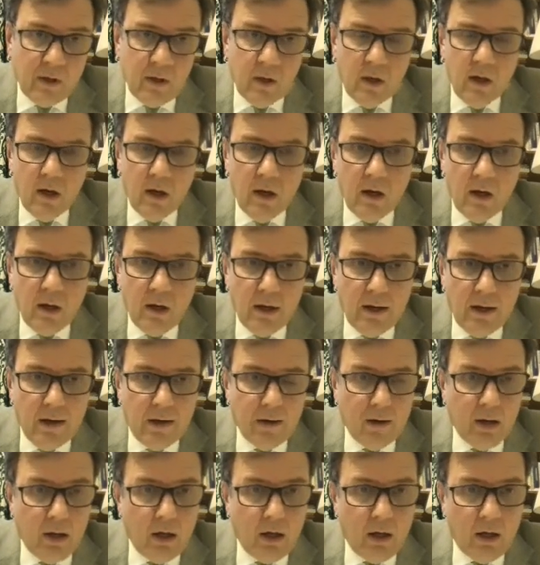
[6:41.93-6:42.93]

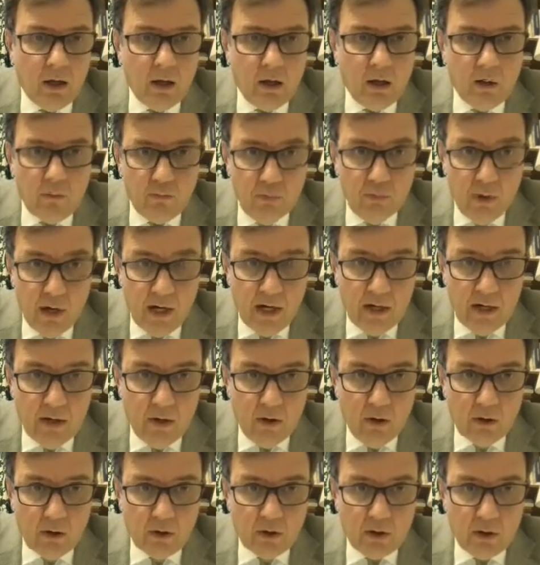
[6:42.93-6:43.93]
a really
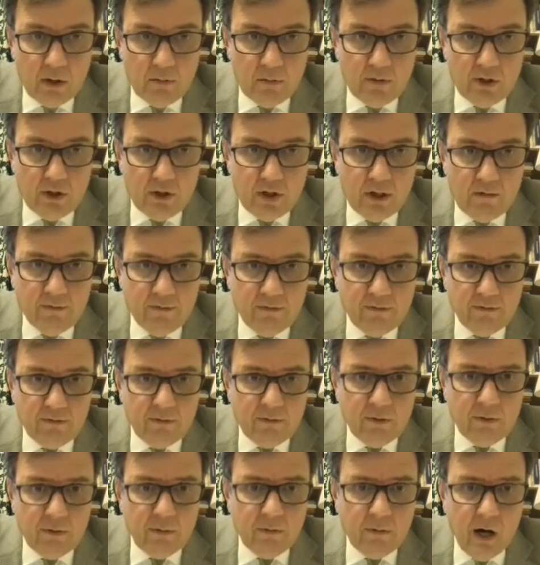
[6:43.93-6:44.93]
long-term shift
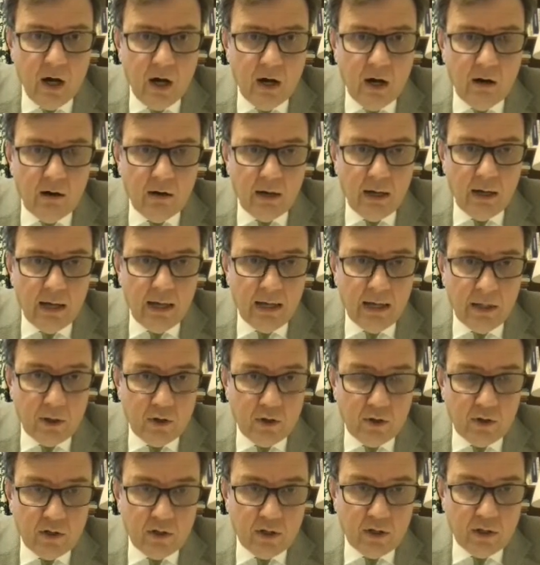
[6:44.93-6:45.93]
from our
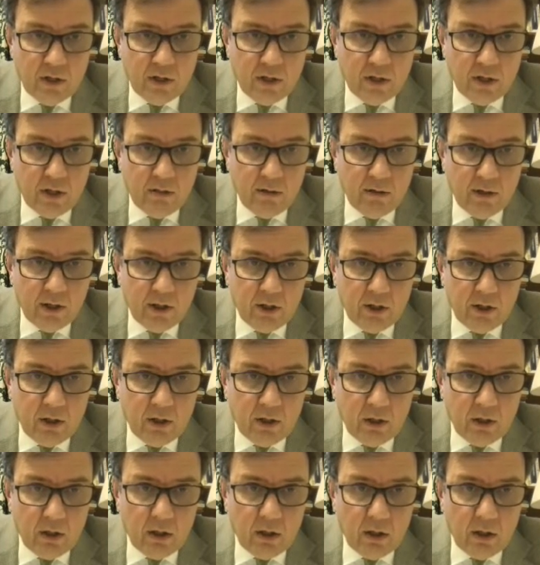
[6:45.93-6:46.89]
electricity generation,